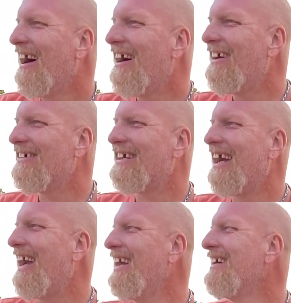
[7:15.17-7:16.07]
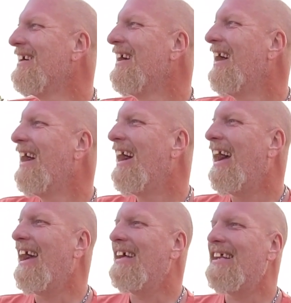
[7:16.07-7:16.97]
Okay.
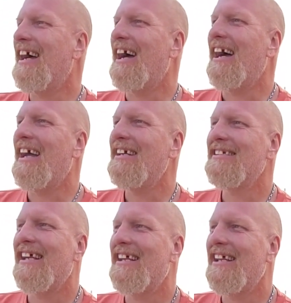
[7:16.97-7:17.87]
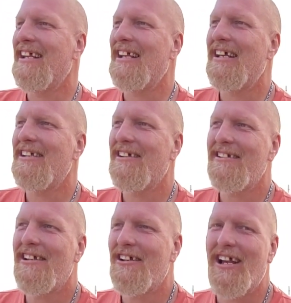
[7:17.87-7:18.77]
And then
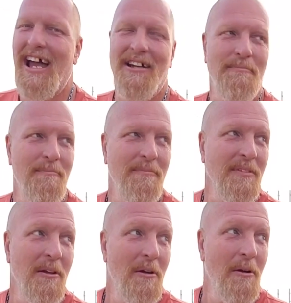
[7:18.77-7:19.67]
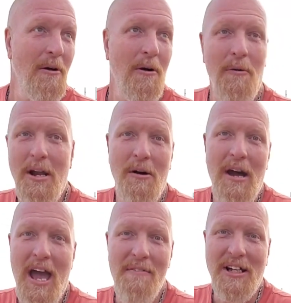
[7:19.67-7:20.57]
they're like, well, we don't
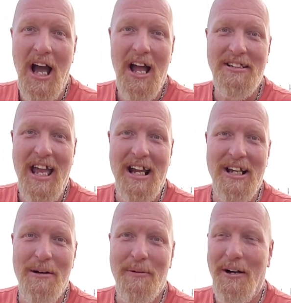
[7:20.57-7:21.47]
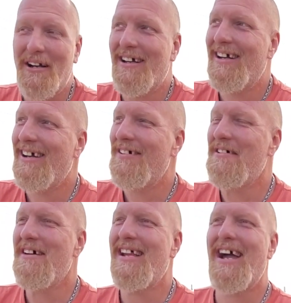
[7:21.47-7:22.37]
have a contact number.
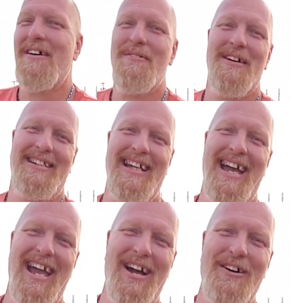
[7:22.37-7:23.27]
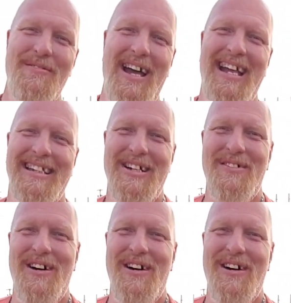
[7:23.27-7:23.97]
What the hell, man? Come on.